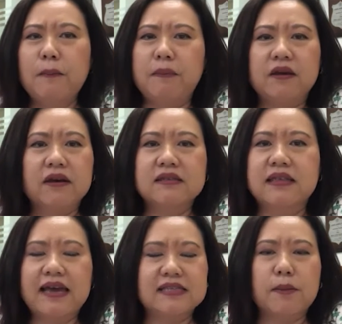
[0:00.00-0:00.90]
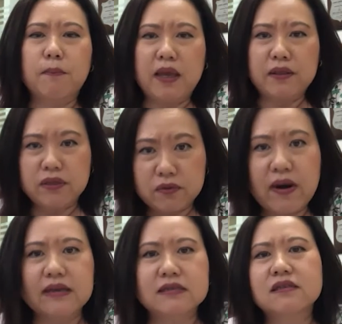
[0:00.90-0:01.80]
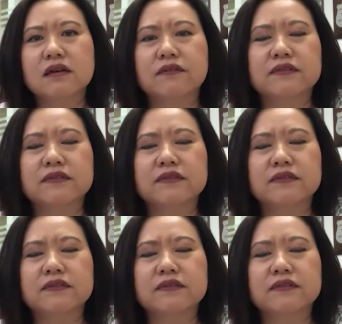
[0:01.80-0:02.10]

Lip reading: because that's the main thrust of